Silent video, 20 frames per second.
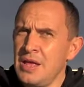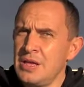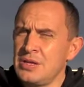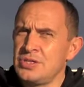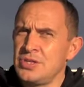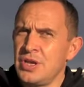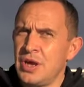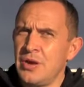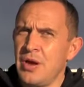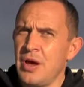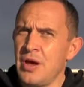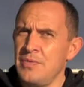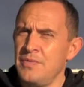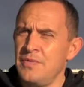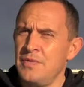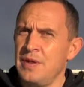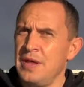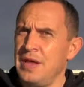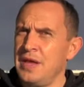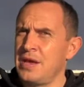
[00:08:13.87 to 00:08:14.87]
So
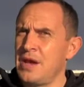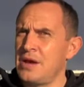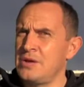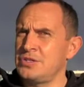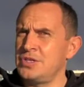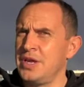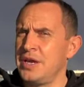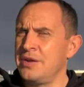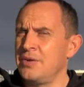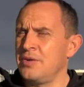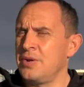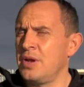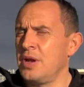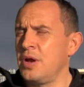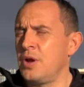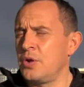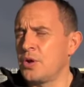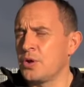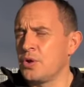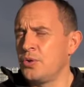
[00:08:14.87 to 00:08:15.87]
hopefully he goes out on a,
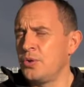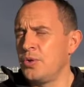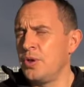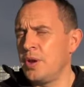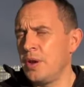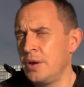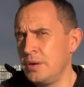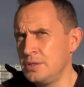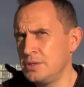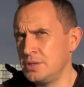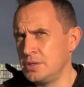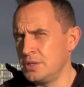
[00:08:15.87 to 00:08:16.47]
on a good note.